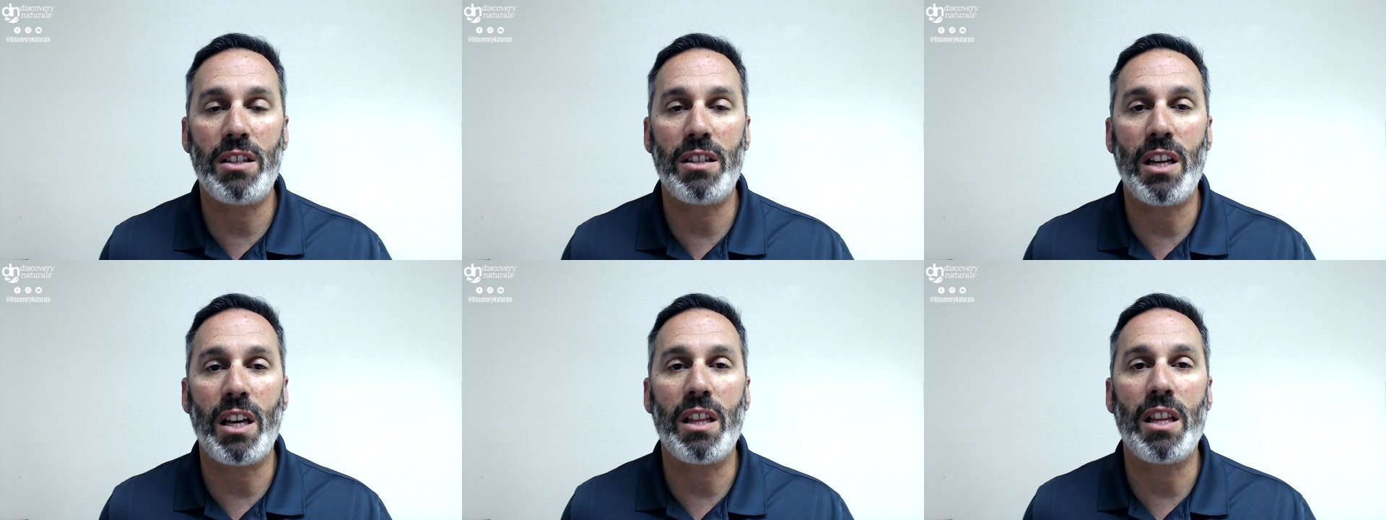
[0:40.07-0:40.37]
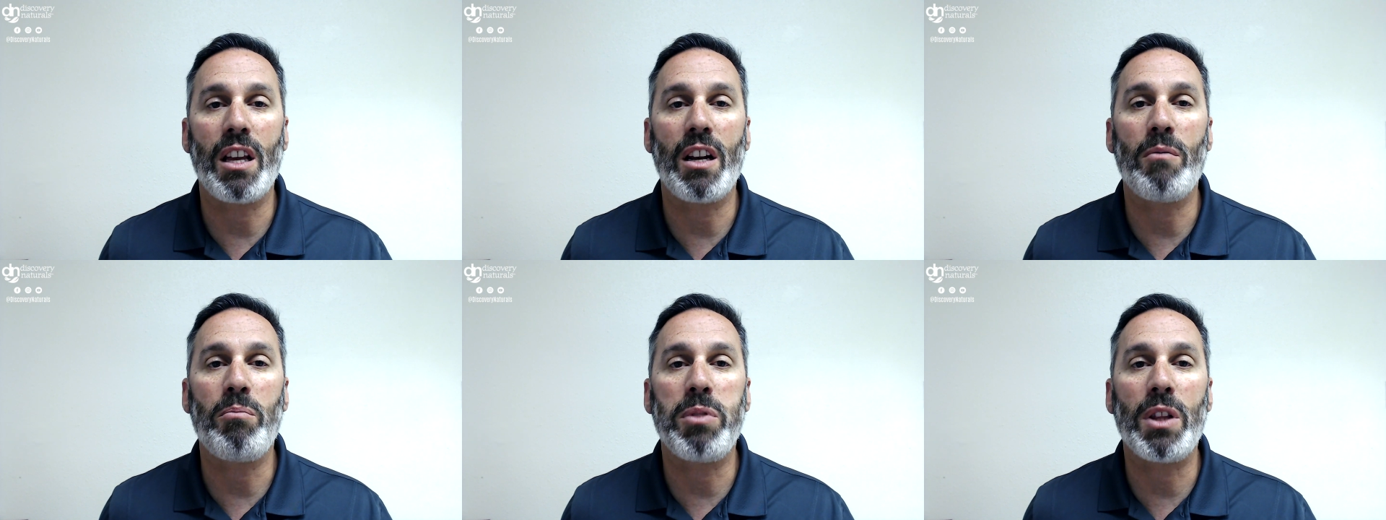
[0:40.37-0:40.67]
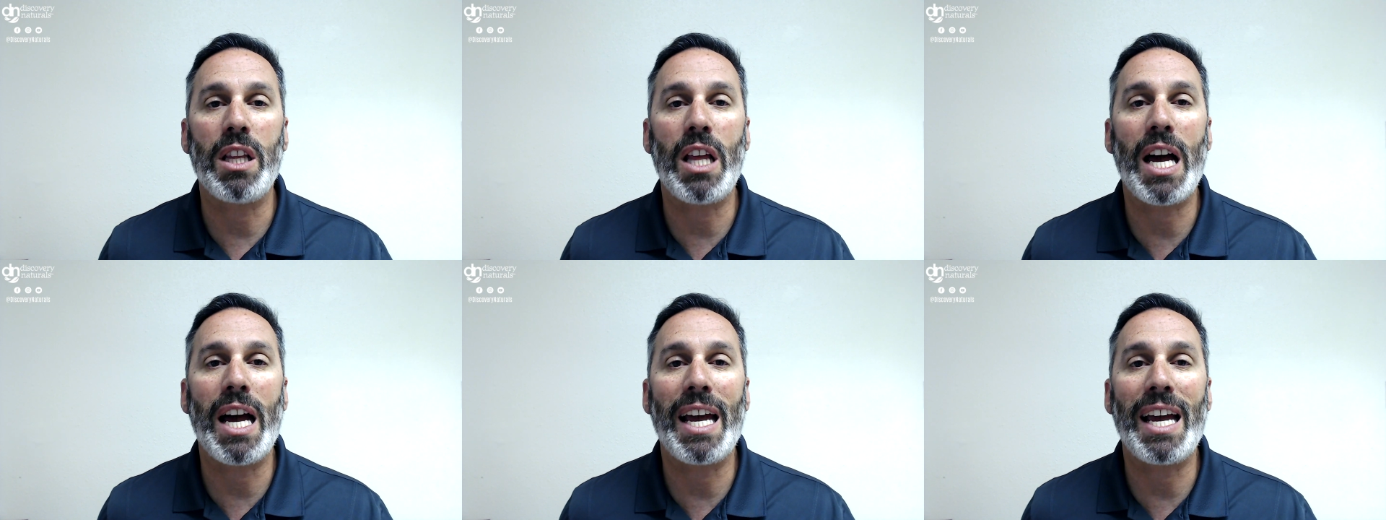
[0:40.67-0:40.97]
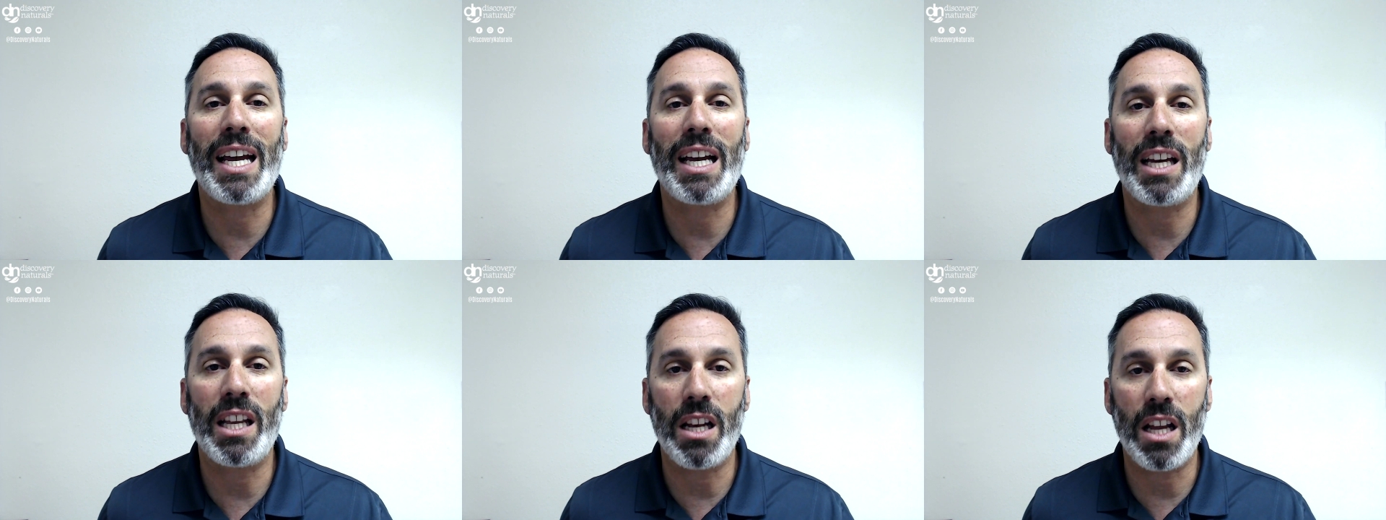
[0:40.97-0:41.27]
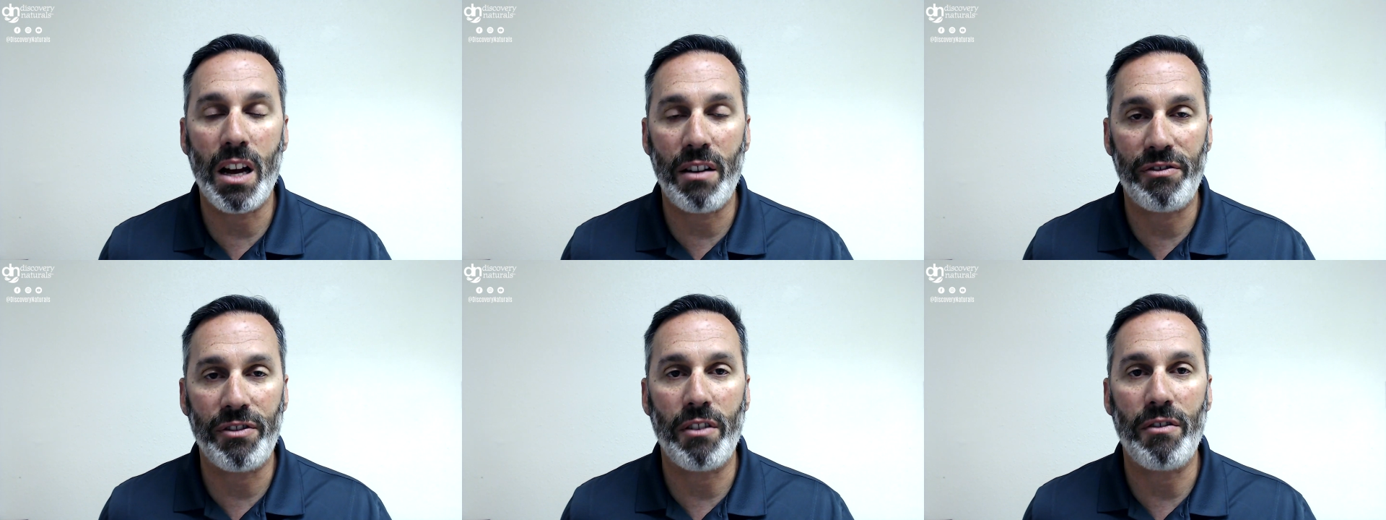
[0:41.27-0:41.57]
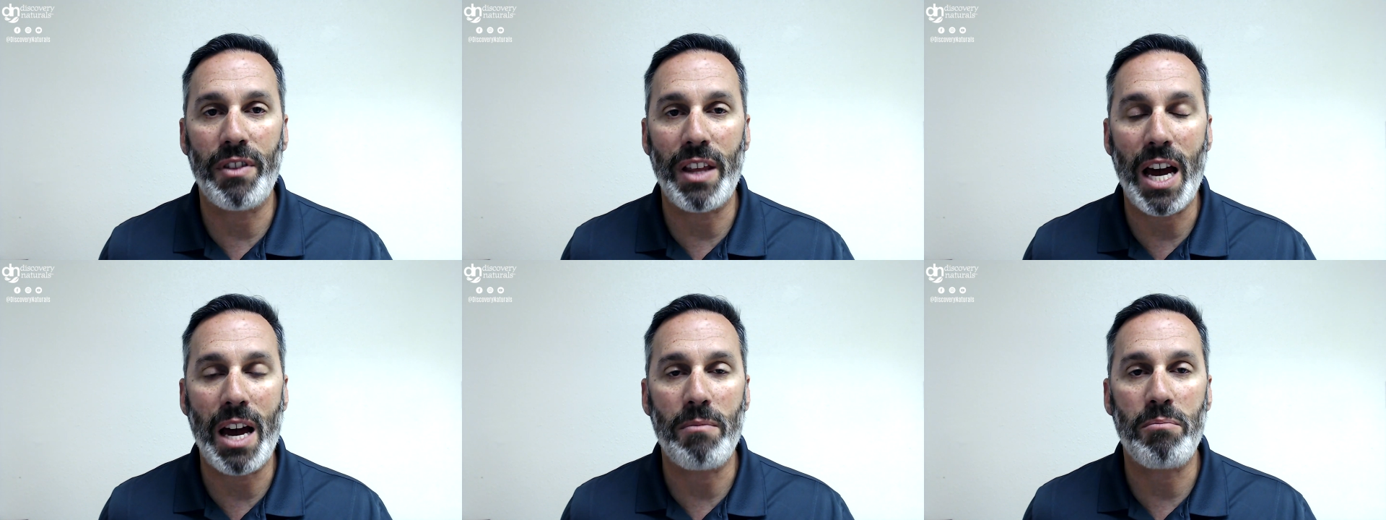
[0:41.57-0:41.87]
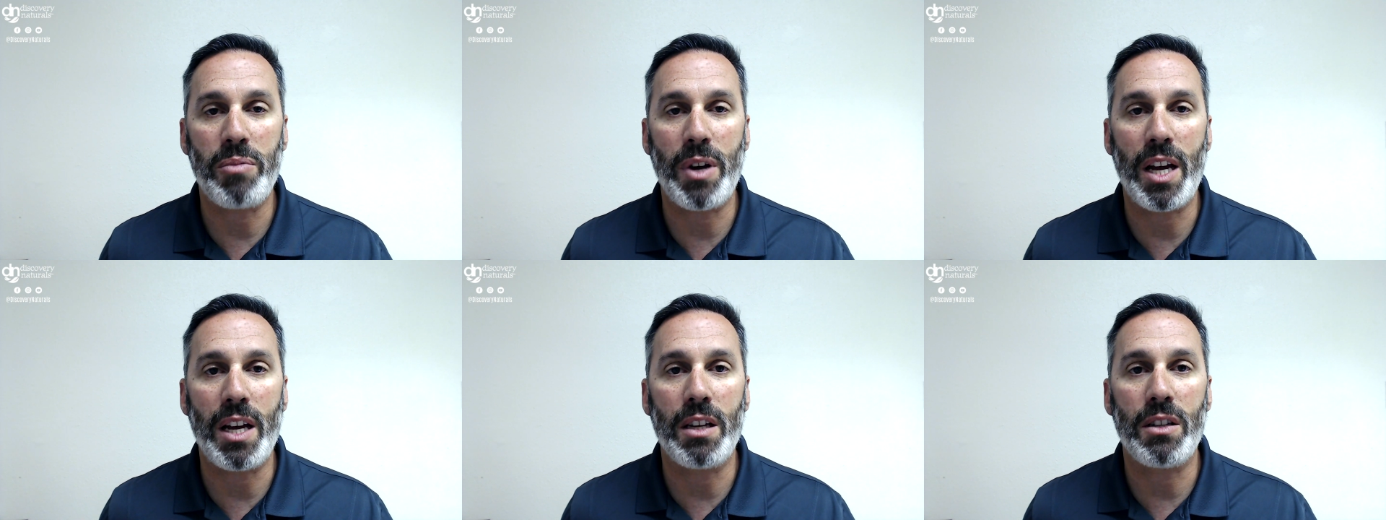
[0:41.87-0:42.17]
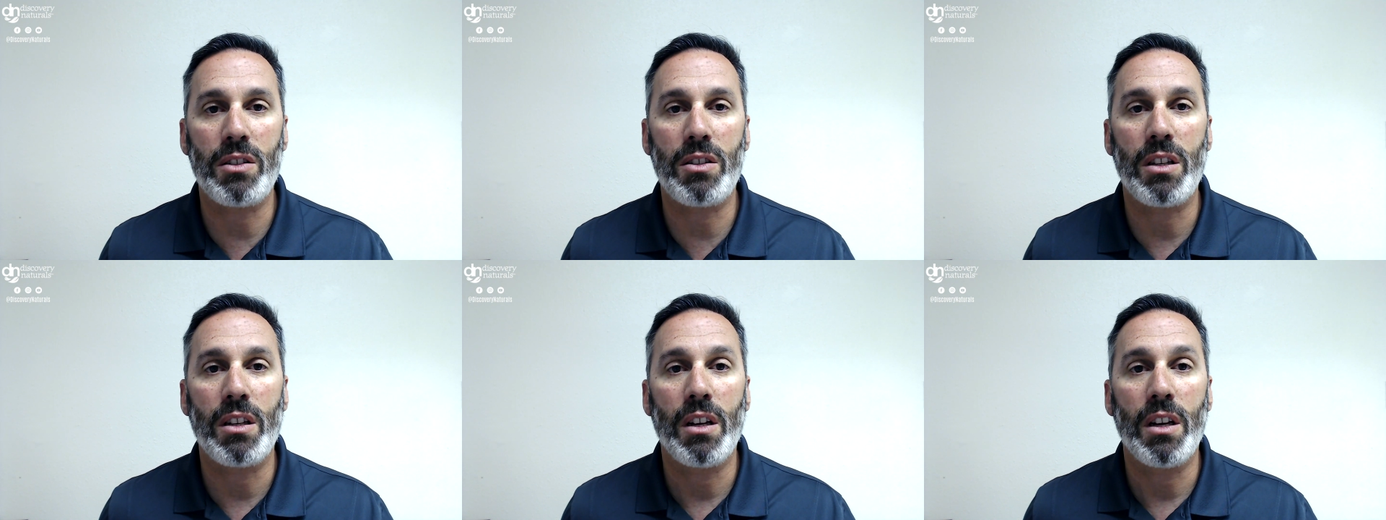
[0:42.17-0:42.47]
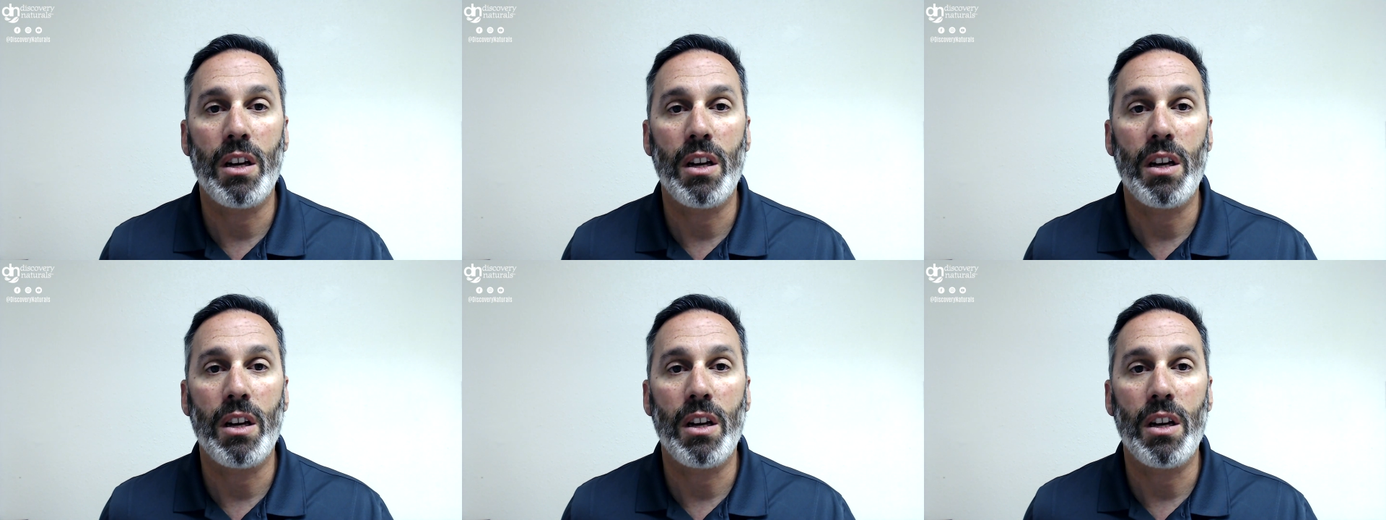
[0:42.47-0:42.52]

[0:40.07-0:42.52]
and then applying enough of that paste